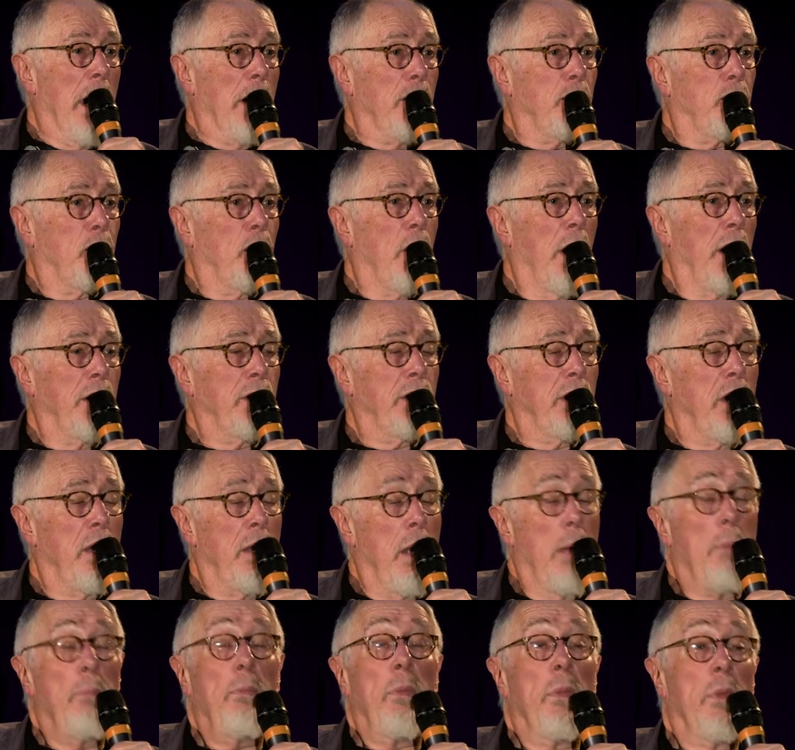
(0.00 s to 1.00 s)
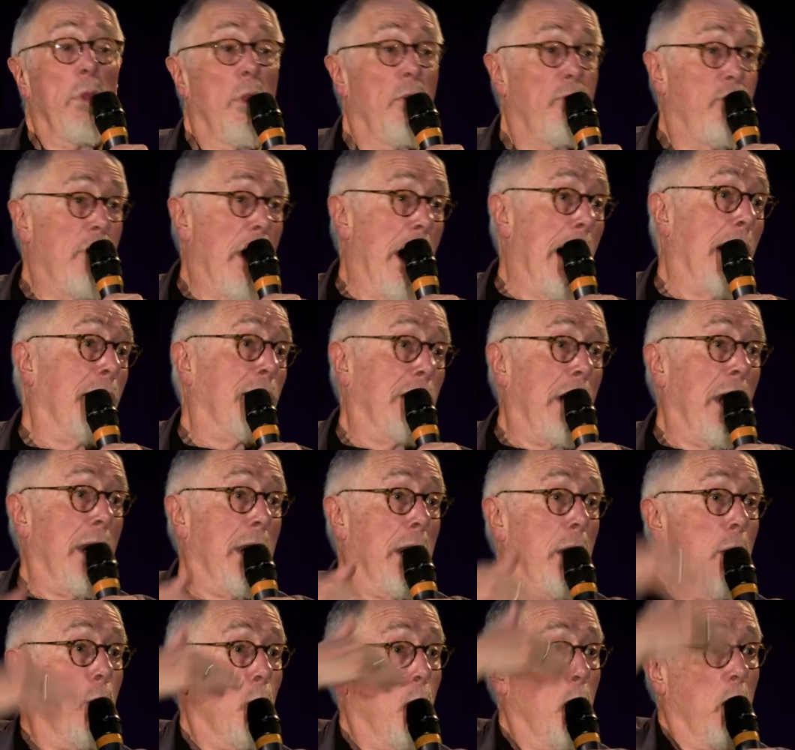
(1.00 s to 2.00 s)
trust in the fact that
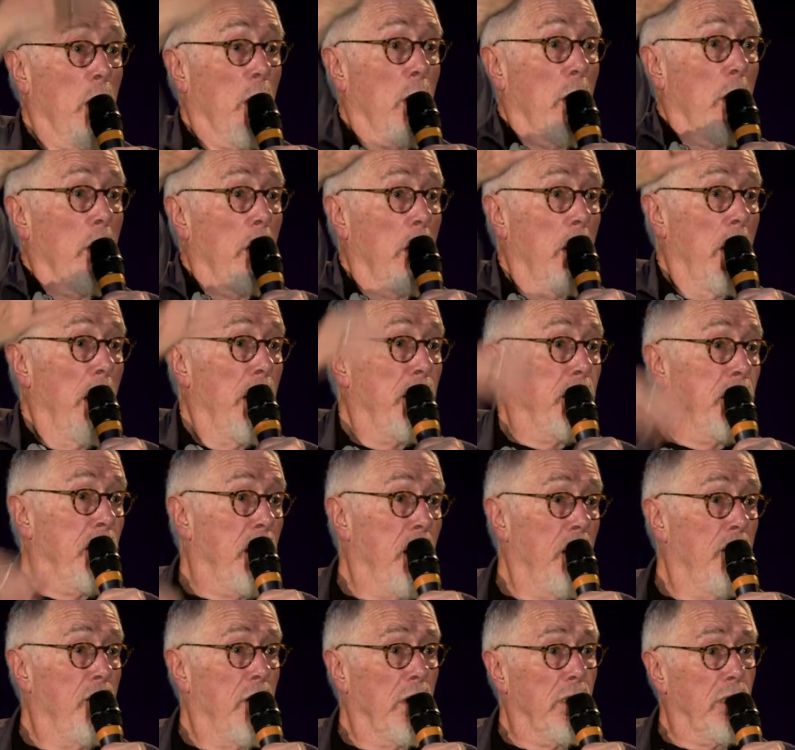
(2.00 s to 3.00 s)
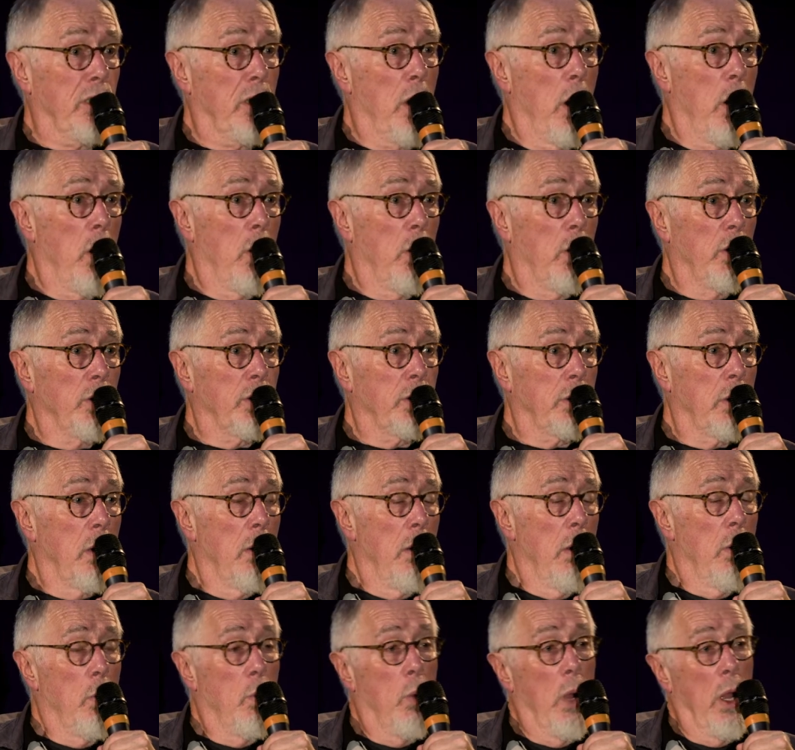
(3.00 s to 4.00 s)
it will achieve its goals.
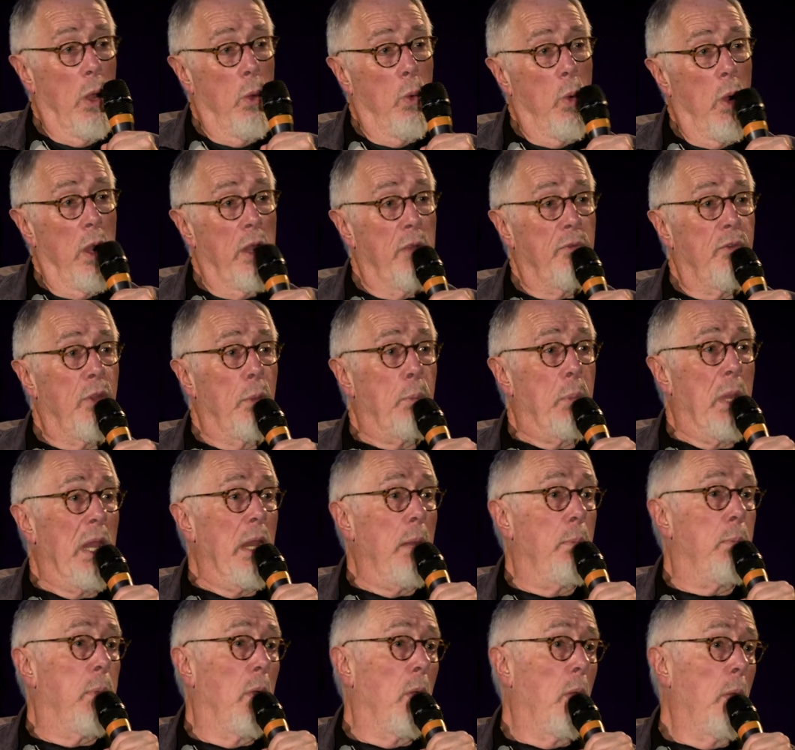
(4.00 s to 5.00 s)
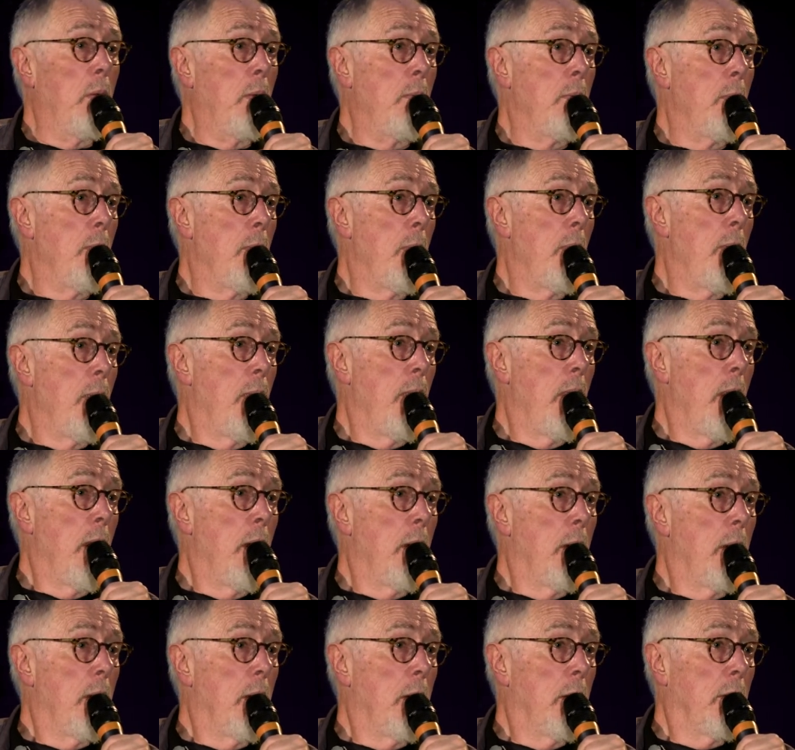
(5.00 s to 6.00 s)
Well, one of the people,
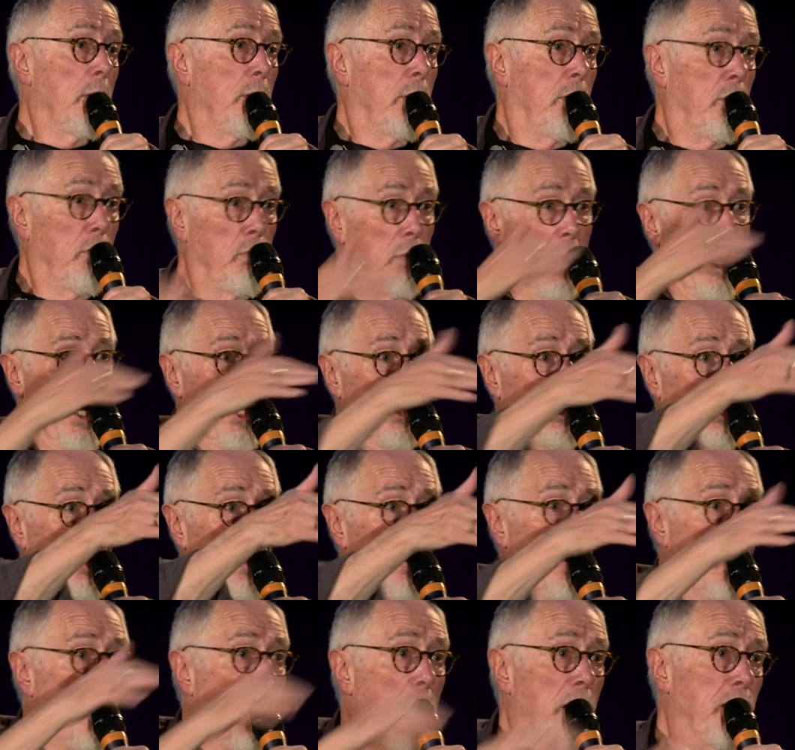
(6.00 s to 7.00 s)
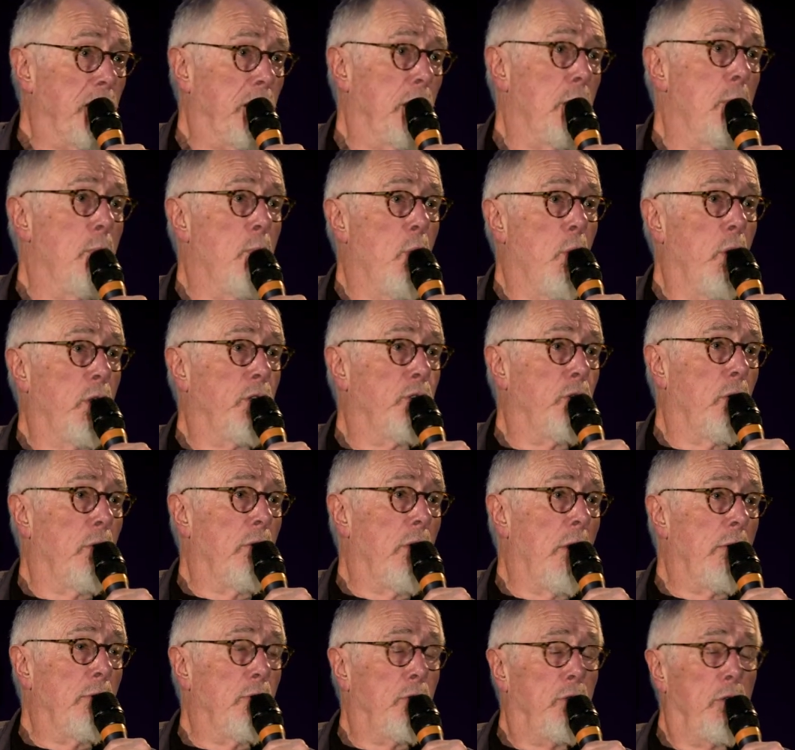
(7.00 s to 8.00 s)
to answer your question more
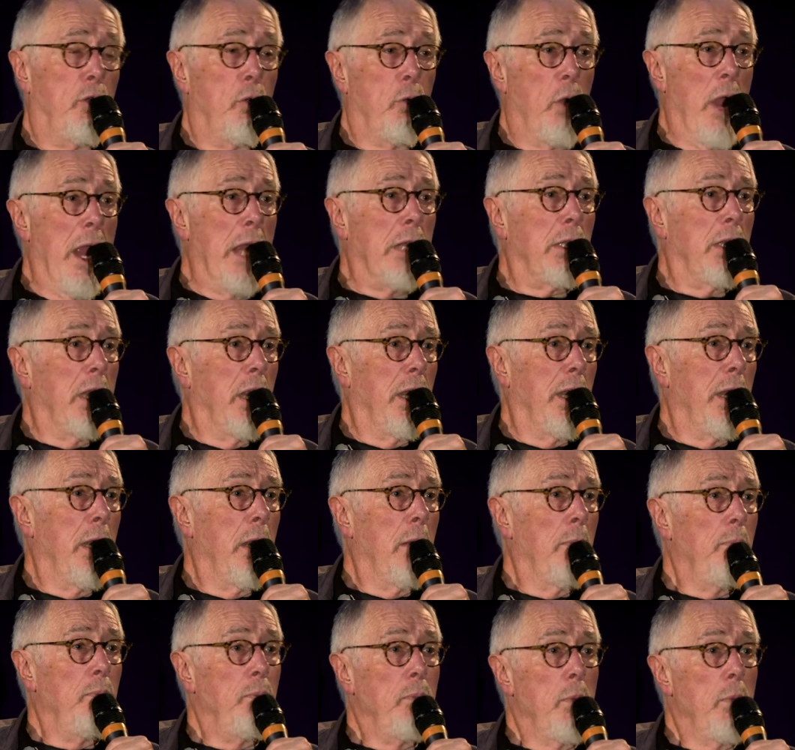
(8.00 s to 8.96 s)
directly,